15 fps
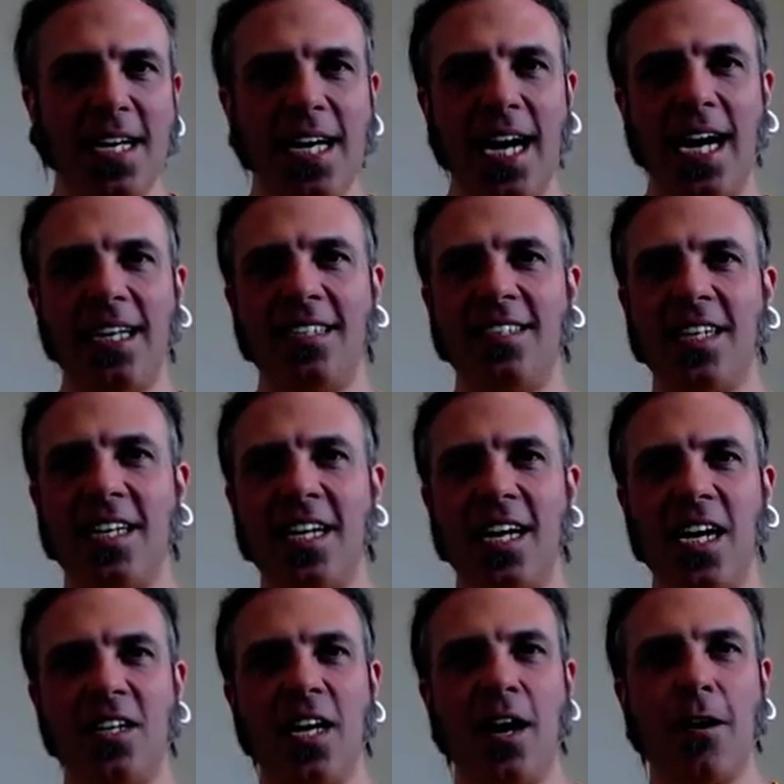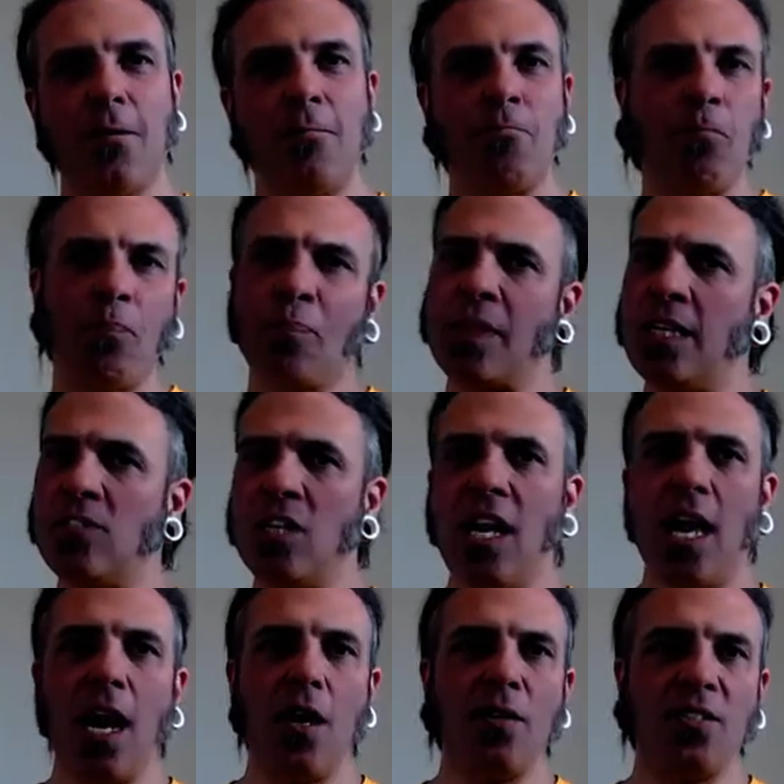And I know there's
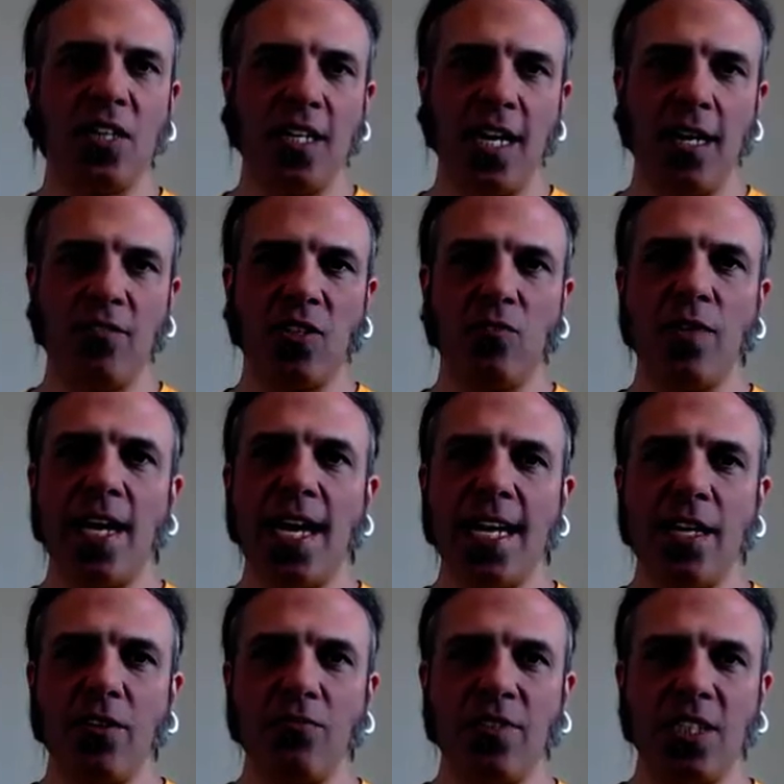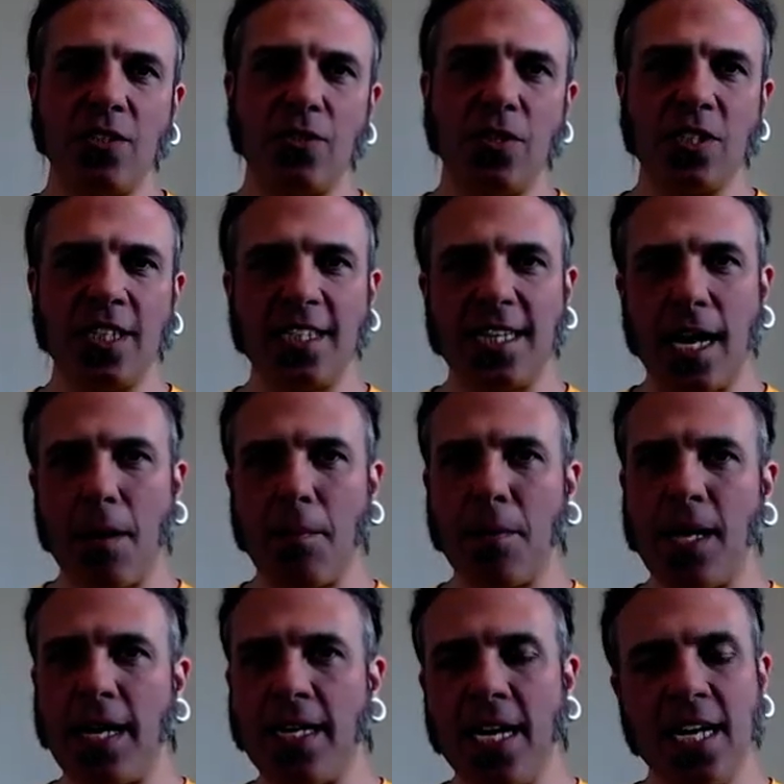loads and loads of really good resources that are being